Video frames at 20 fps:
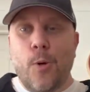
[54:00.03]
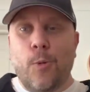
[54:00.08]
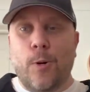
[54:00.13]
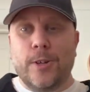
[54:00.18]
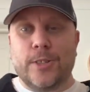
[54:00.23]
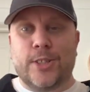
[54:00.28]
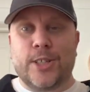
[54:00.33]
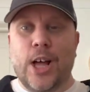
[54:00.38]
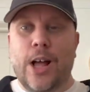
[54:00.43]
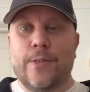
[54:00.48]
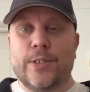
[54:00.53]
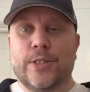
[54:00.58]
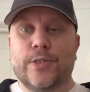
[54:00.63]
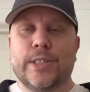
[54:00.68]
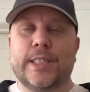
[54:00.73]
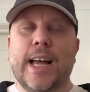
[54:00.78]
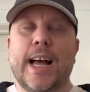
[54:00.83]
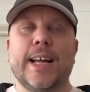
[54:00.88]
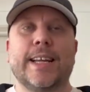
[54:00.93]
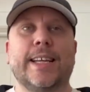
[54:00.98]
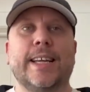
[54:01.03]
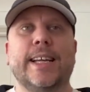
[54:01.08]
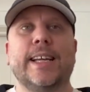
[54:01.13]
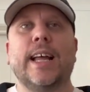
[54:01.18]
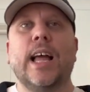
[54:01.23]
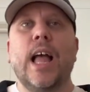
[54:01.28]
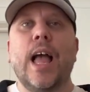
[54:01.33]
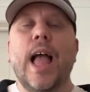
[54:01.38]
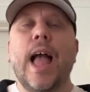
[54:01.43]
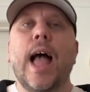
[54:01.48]
what servers are
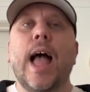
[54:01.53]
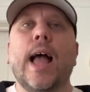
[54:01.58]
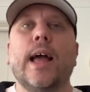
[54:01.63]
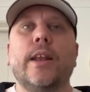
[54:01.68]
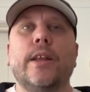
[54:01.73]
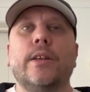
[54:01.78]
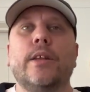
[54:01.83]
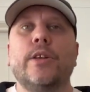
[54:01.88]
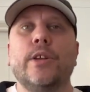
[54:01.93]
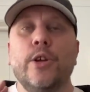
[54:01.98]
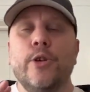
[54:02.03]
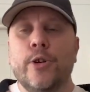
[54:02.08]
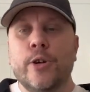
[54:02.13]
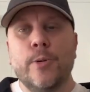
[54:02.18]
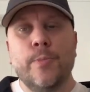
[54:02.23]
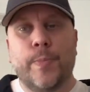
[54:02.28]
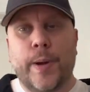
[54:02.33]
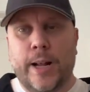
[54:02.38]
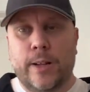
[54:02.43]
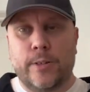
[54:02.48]
attacking, and you can